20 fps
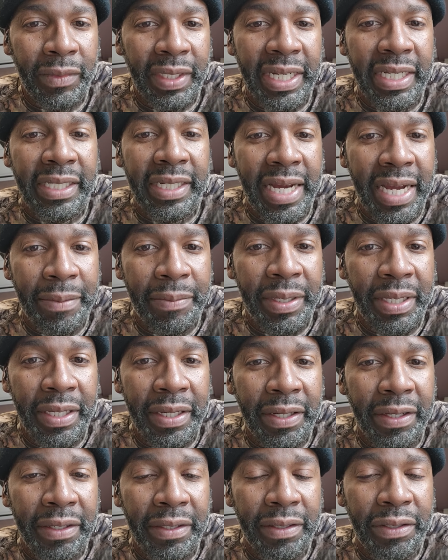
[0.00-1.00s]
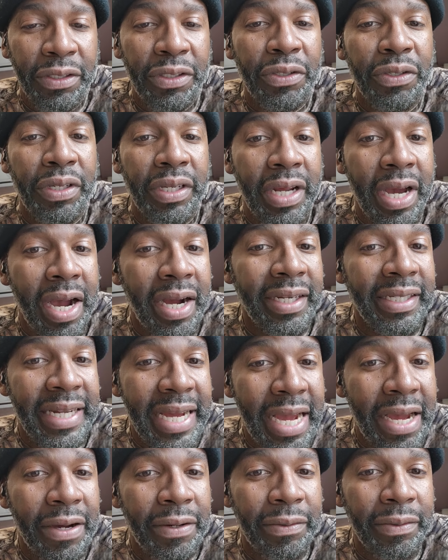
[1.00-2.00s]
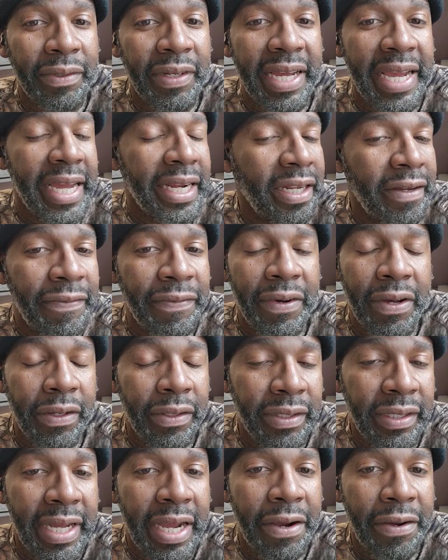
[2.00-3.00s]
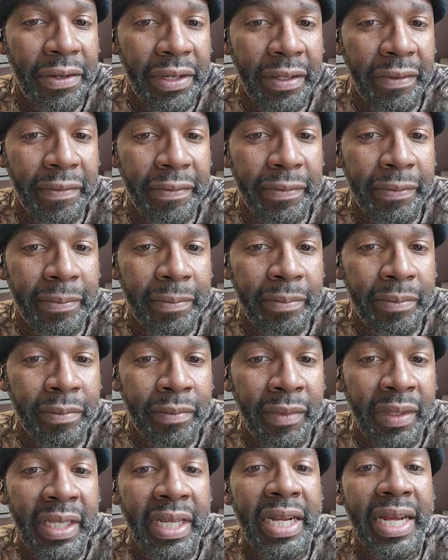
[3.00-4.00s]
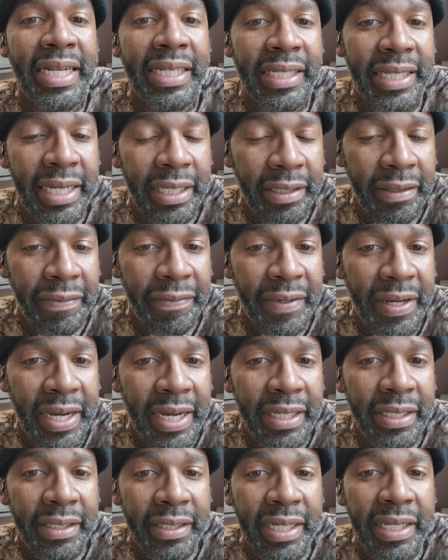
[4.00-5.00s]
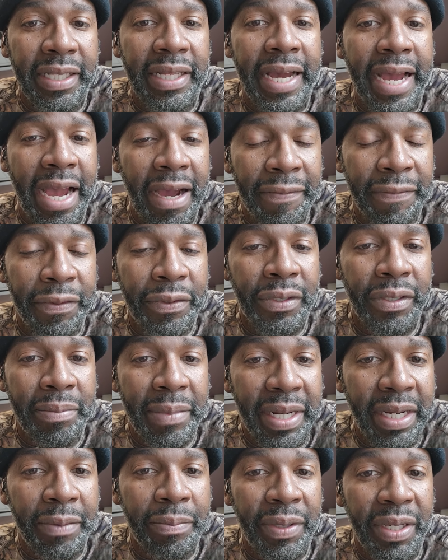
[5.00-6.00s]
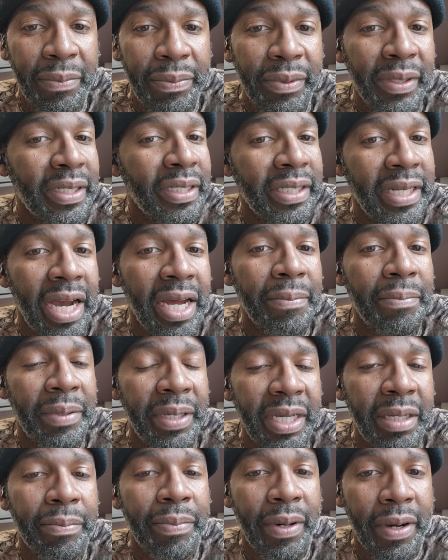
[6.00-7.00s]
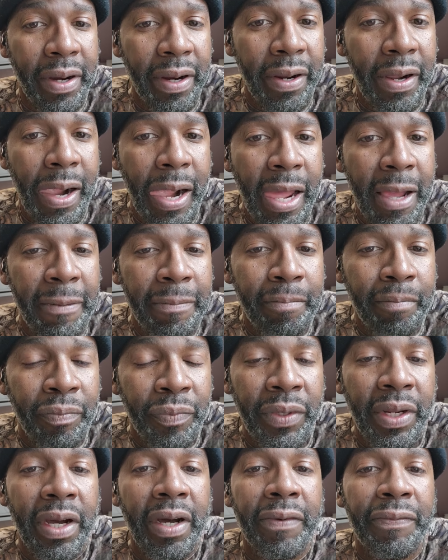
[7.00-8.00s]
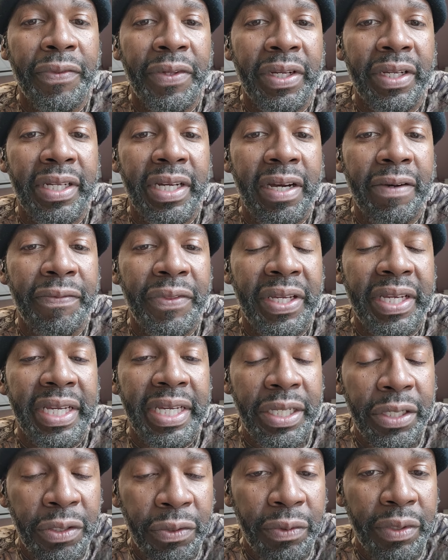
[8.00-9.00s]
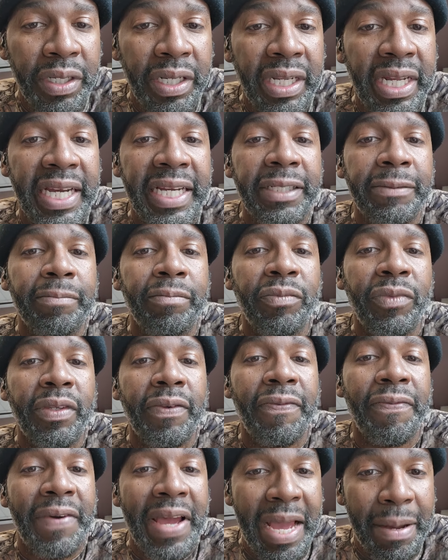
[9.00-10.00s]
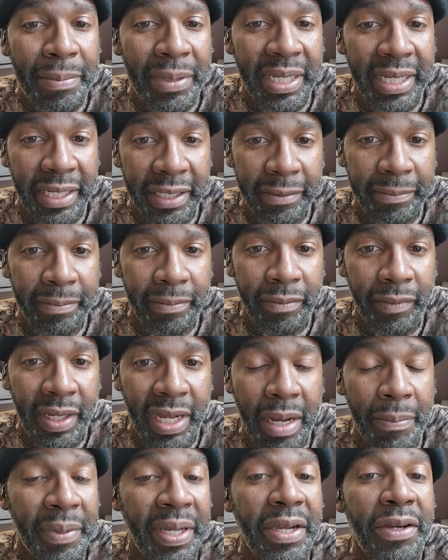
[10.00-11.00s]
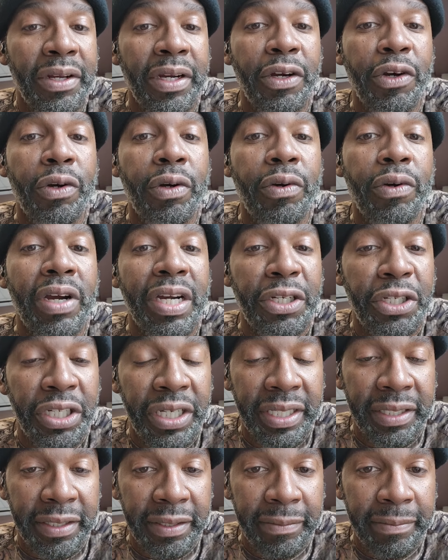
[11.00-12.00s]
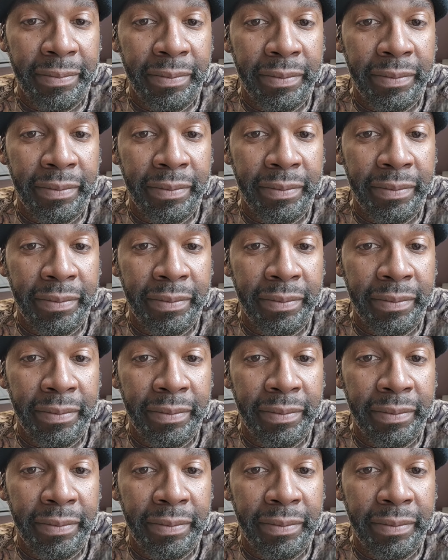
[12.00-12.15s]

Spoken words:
is I'm here to knock down any false narrative that identifies Afro-Semitic people as not being part of the Israelite family. I'm here to crush it.